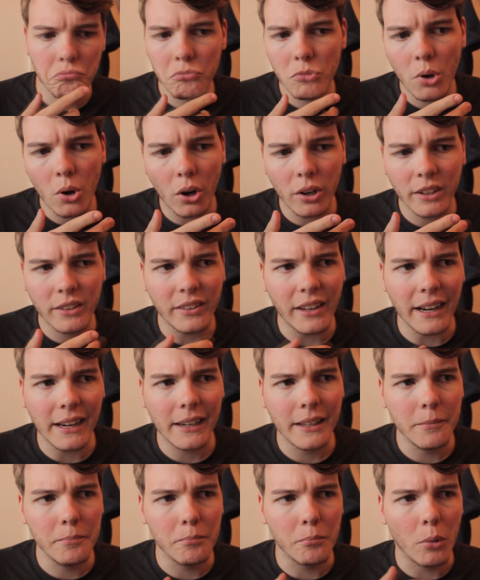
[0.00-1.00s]
Not
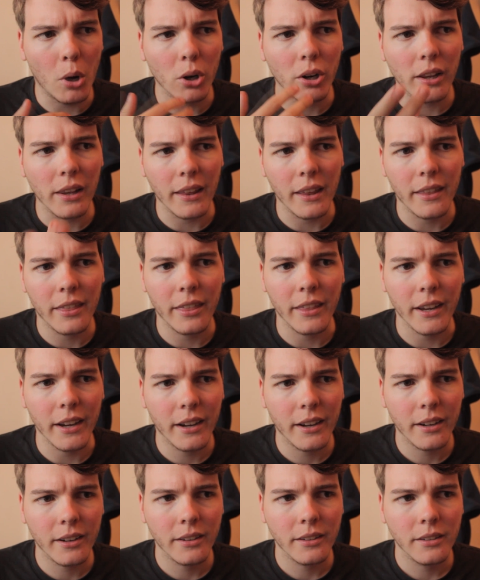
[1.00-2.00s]
exactly
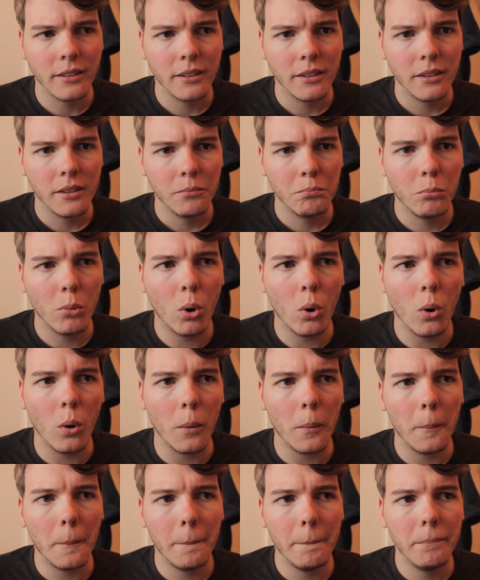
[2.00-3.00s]
monolithic,
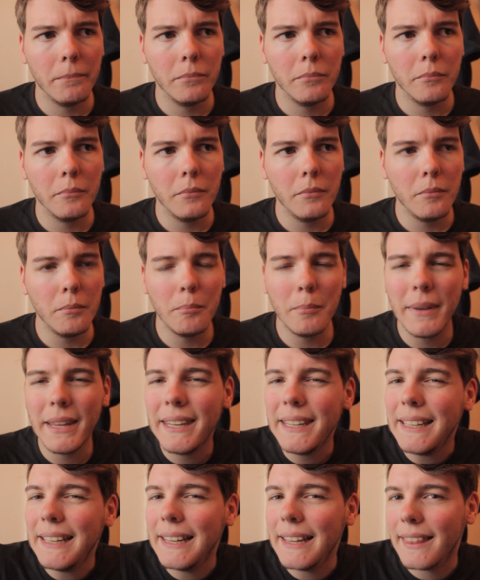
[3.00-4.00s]
more
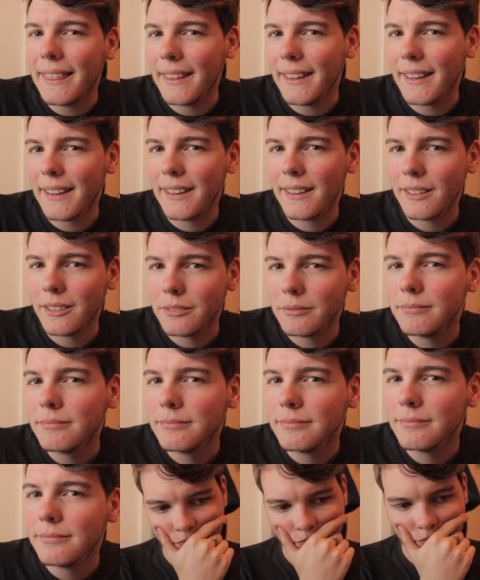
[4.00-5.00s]
mini-lithic.
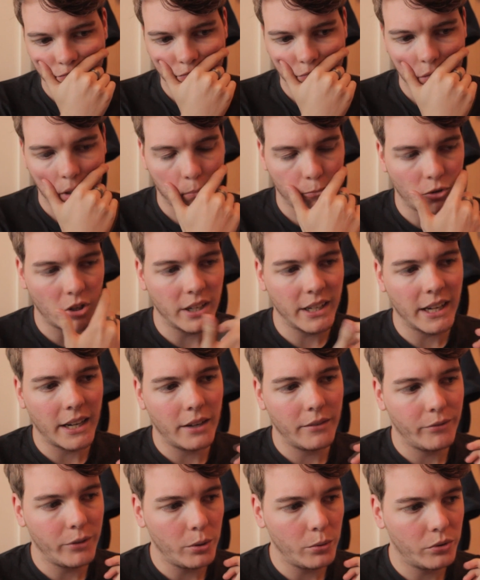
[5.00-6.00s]
I'm running
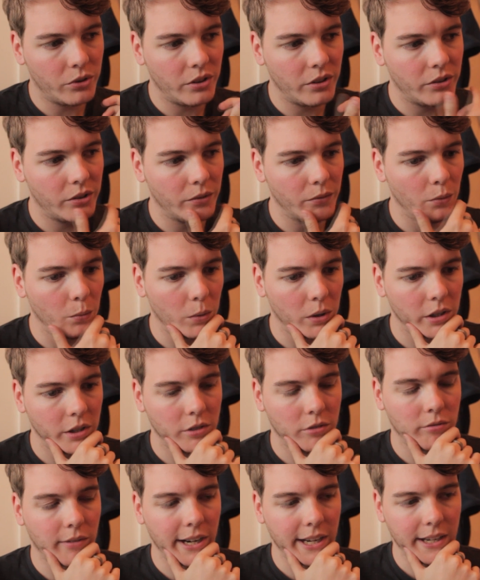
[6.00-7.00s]
out of uses of the
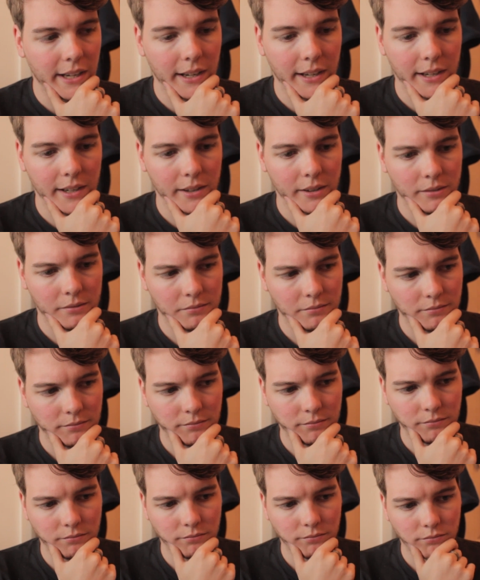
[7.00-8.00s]
word great here.
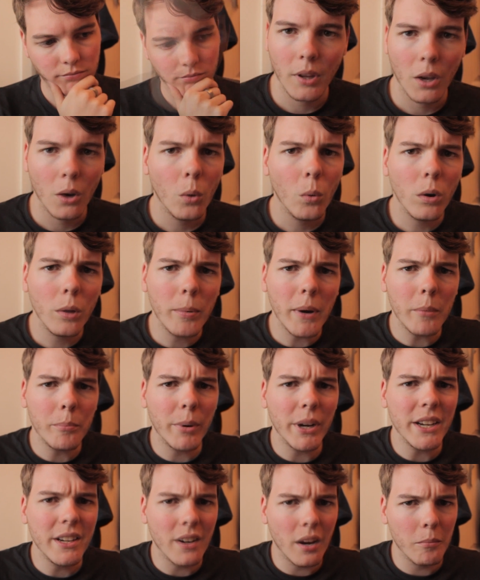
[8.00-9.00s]
What about
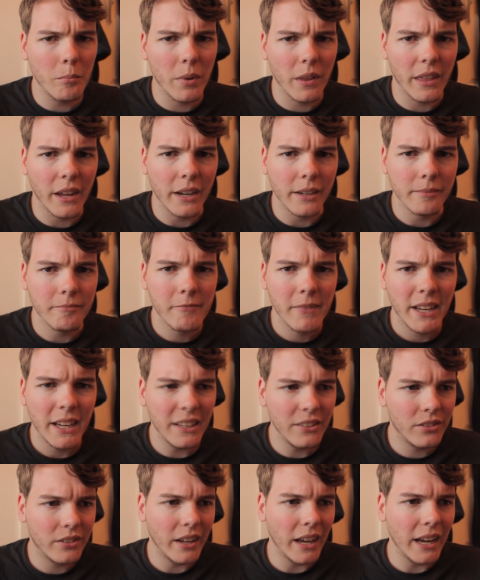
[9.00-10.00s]
by number then?
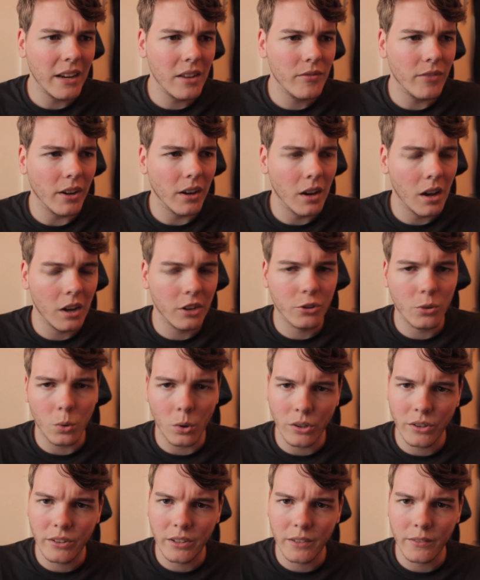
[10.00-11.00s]
Is Dave a large
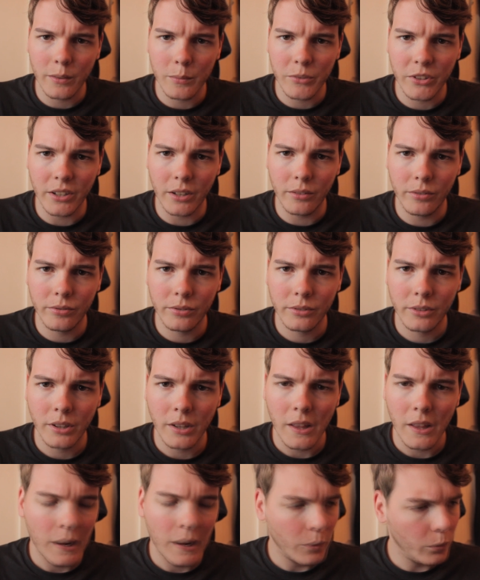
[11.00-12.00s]
quantity of himself?
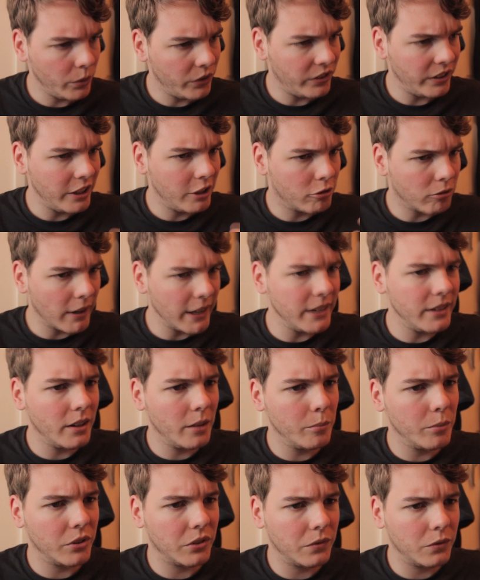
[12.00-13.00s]
We see great
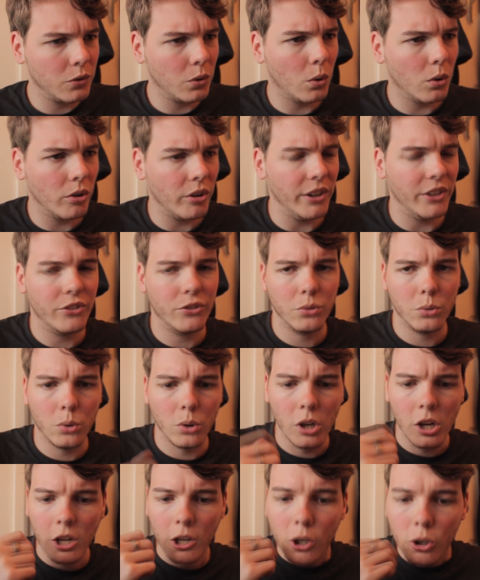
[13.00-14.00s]
numbers of tourists
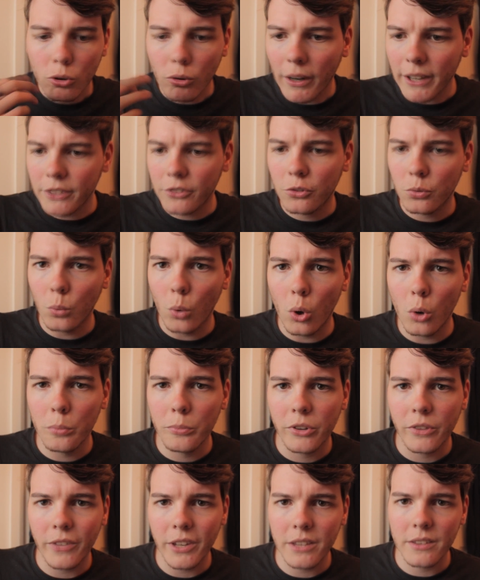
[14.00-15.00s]
or great
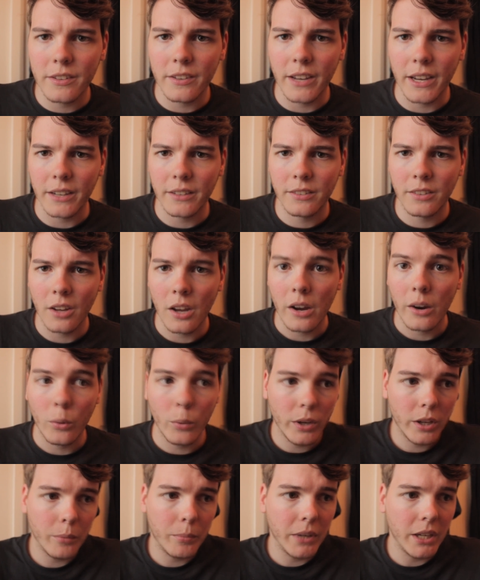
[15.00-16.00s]
swarms of insects.
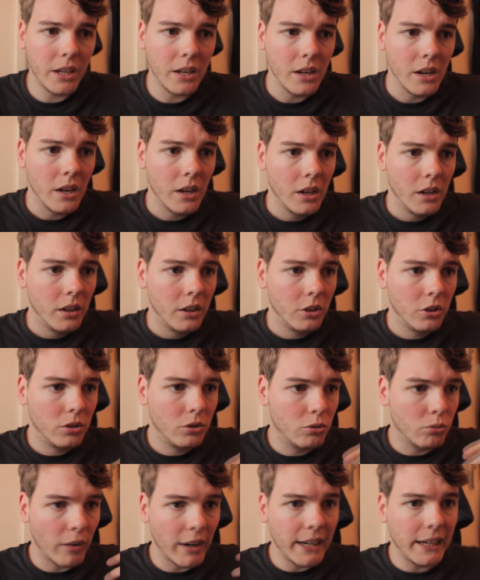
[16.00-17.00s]
We could be
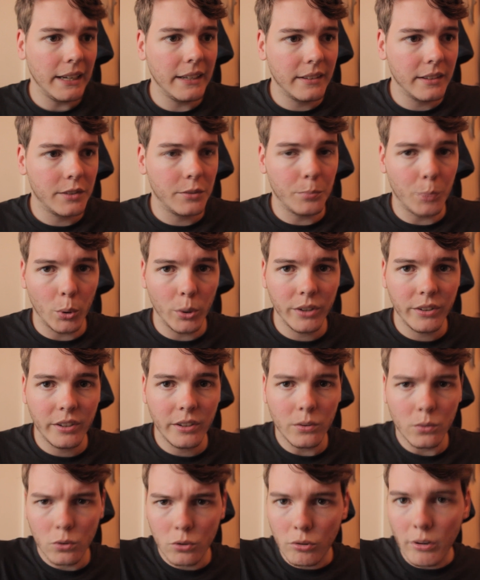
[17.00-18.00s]
greatly
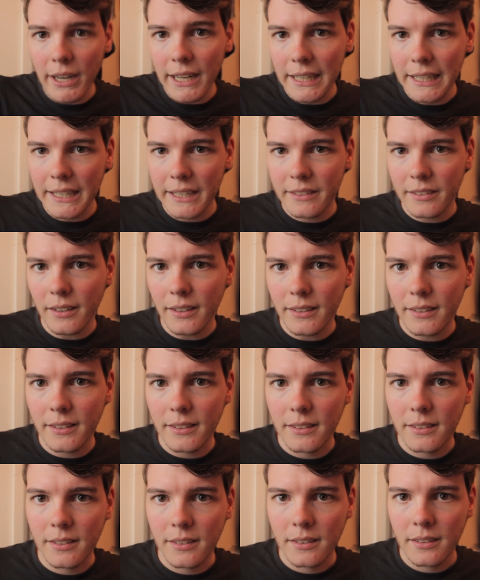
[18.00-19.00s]
disappointed or greatly
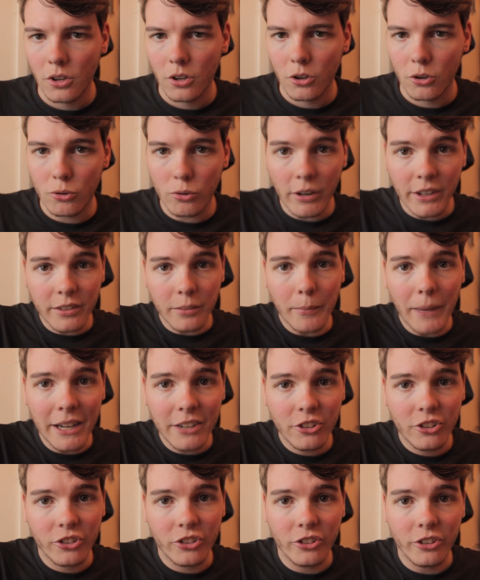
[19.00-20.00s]
excited. Greater
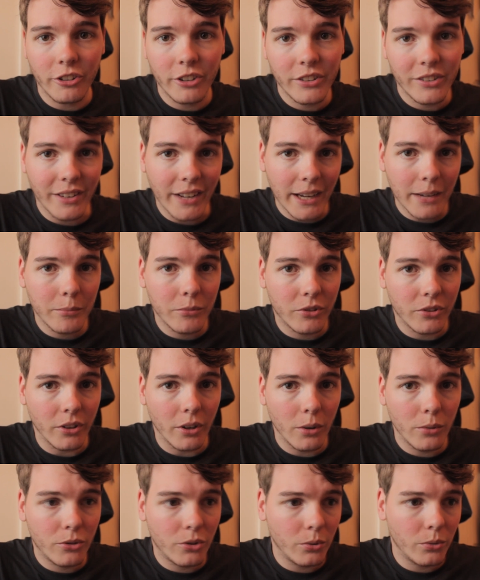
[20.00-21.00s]
Manchester is named
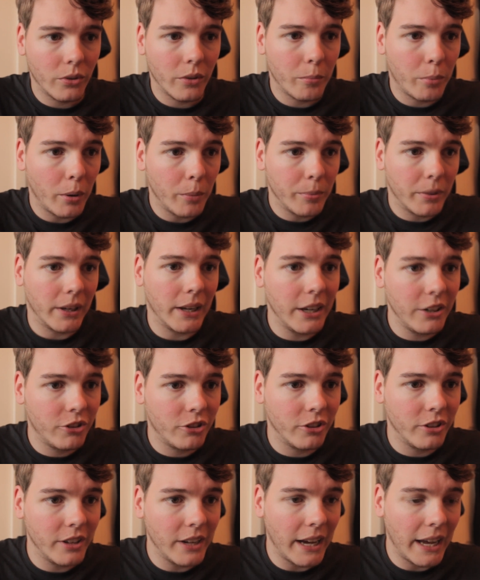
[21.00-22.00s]
so due to the population